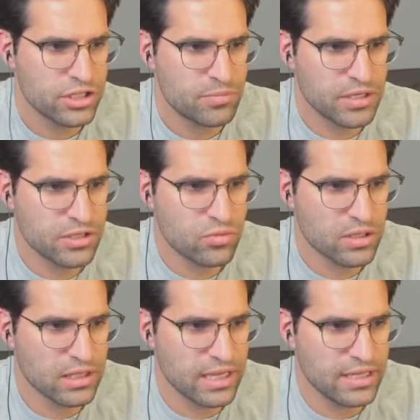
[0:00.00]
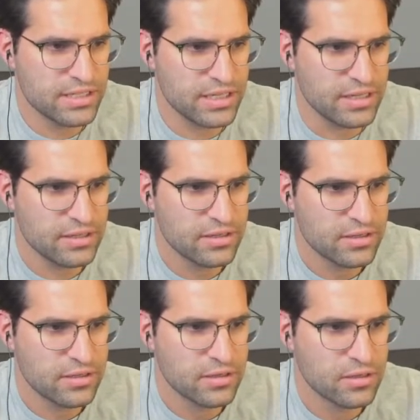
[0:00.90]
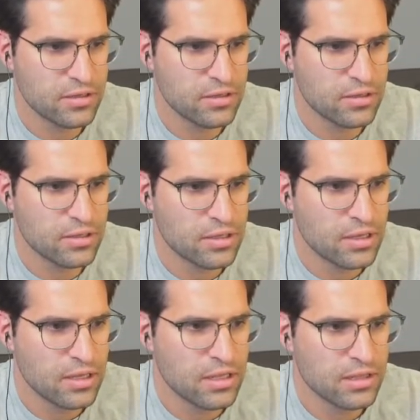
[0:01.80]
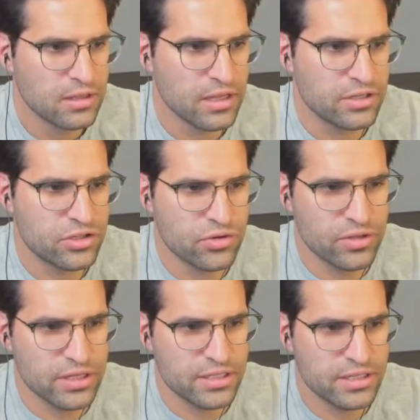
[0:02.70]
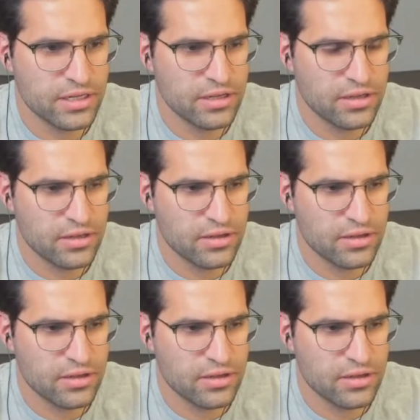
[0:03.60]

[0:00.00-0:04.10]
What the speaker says: just because we're lazy. Let's do this.